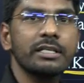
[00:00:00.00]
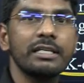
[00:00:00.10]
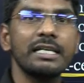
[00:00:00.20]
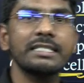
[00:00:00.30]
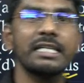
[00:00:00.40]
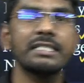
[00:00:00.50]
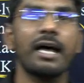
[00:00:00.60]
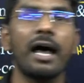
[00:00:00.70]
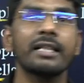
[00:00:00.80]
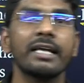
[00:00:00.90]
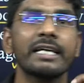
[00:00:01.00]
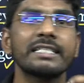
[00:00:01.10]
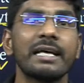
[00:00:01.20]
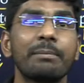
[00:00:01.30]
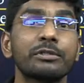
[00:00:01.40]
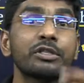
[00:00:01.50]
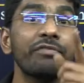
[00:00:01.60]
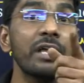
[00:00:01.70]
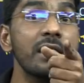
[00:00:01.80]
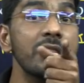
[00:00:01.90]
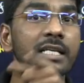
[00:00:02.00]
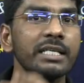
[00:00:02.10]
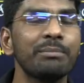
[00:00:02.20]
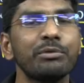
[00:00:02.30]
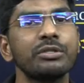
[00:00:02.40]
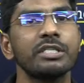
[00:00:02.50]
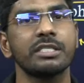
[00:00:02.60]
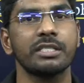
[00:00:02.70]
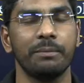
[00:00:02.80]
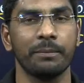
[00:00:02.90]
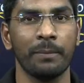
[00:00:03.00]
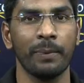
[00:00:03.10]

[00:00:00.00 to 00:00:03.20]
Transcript: killer cells are the examples of innate immune system.